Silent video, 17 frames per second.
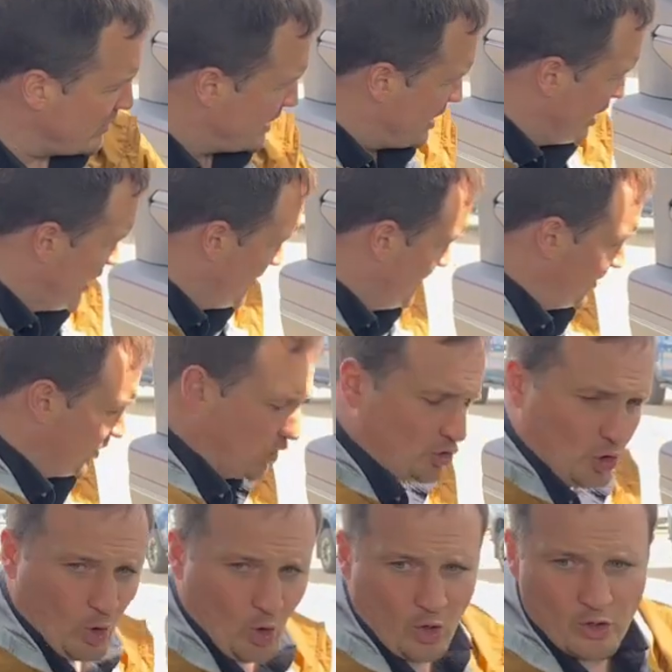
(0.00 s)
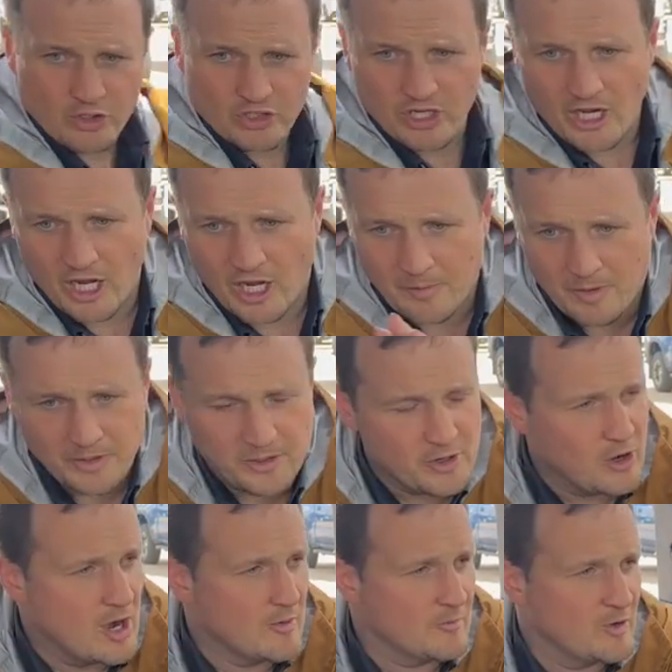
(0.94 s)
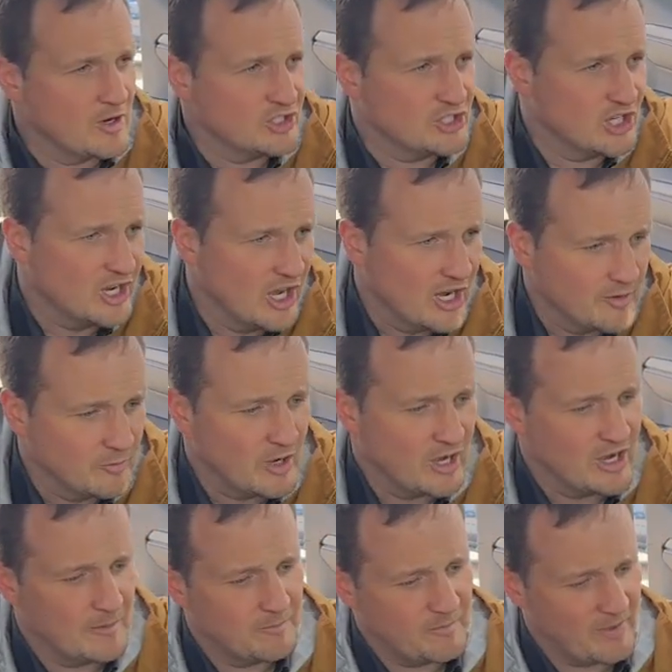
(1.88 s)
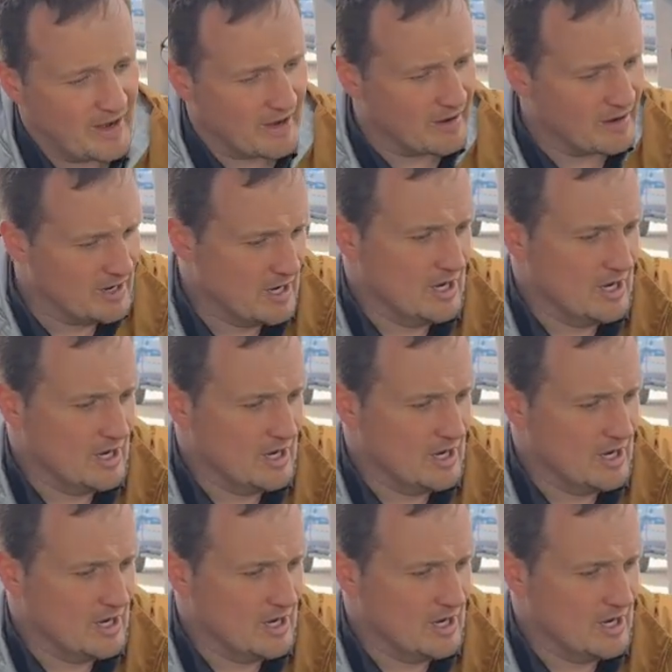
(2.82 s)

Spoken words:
You got them in the doors, you got them on your armrest, you got them right up there.